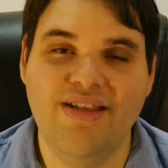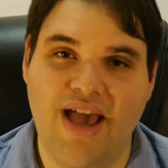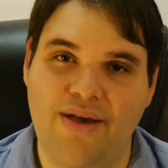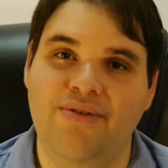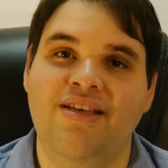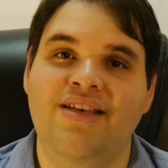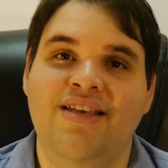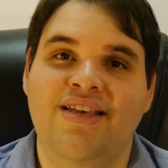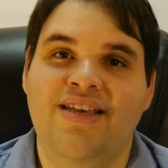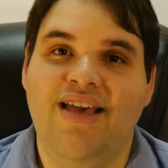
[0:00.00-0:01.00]
Now,
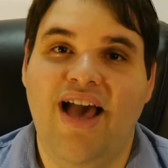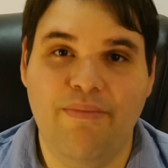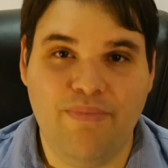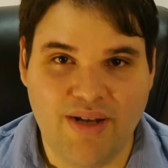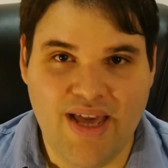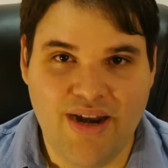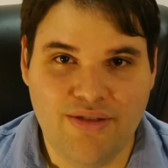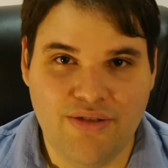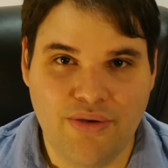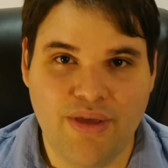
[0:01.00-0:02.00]
I plan
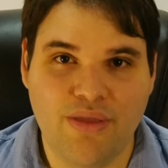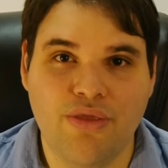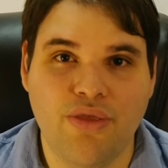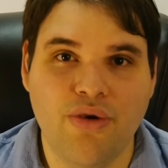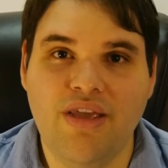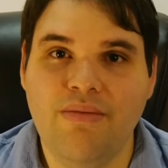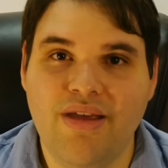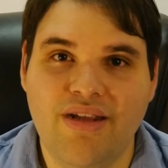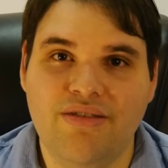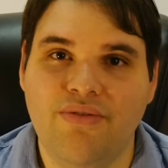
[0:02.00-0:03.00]
on doing 30
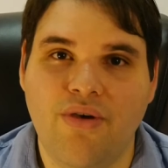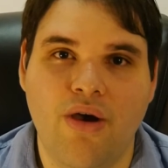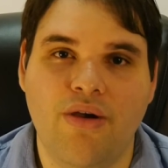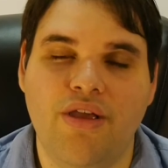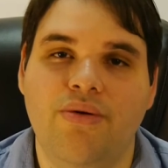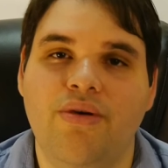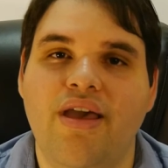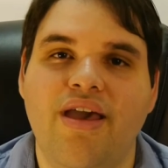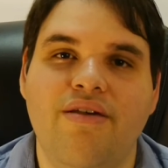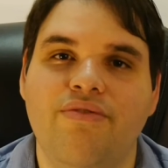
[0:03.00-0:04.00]
minutes of cardio
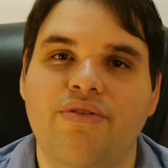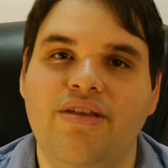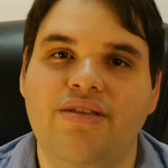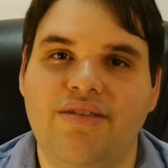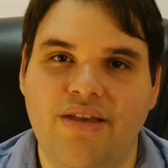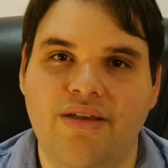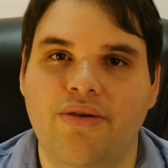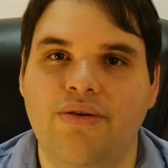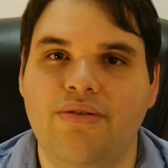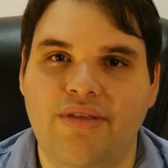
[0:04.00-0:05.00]
every
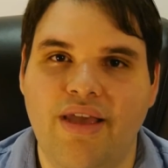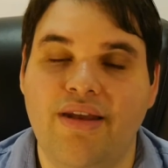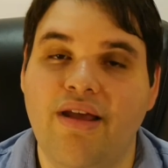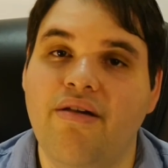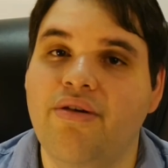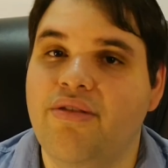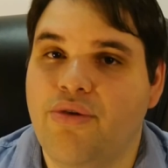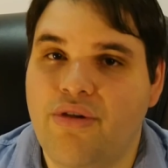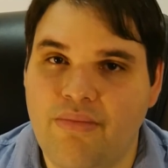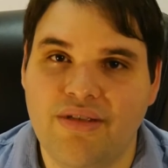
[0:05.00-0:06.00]
single day. Now, I know
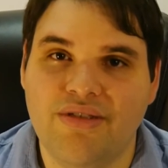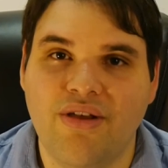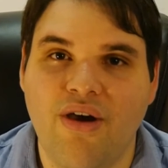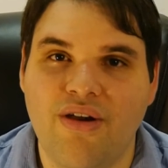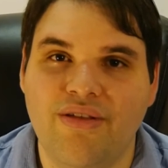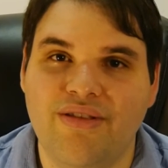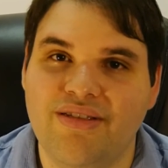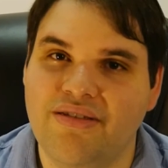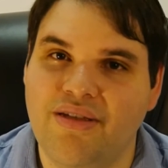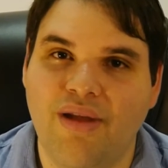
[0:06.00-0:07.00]
30 minutes of cardio
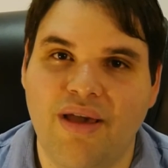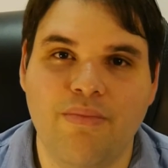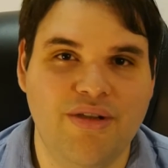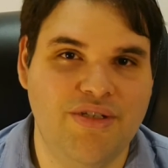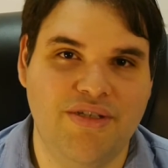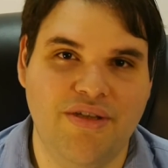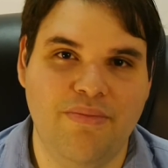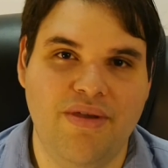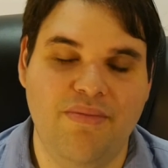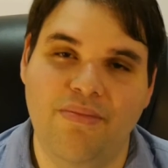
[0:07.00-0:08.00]
doesn't seem like much to
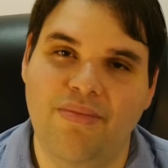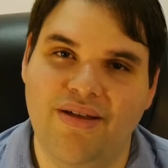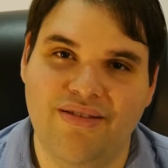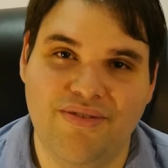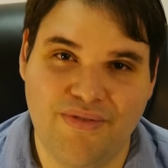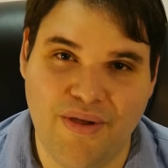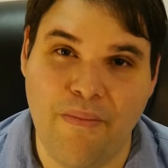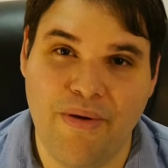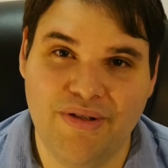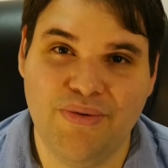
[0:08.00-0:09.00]
some people, but
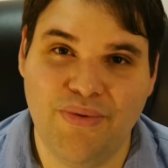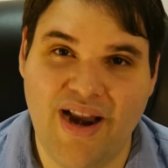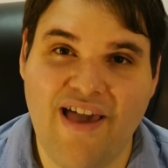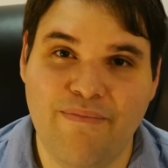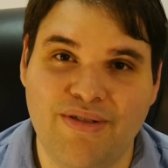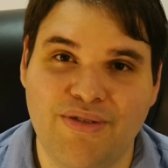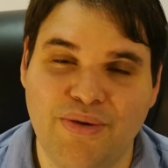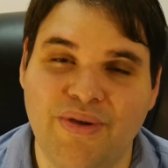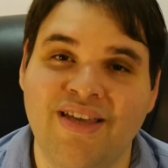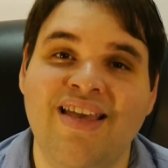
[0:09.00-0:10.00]
compared to what I've been
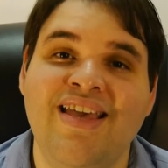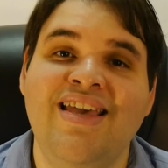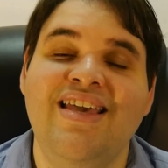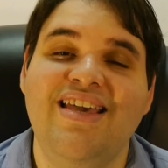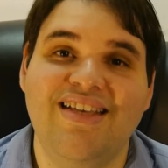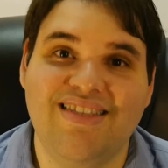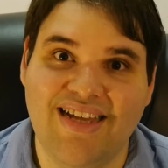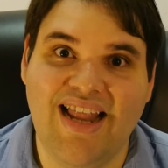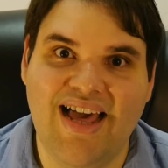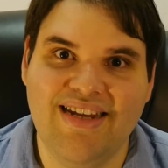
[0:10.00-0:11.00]
doing, it's
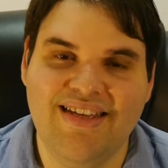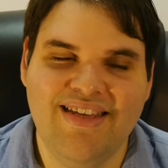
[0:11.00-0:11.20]
a lot.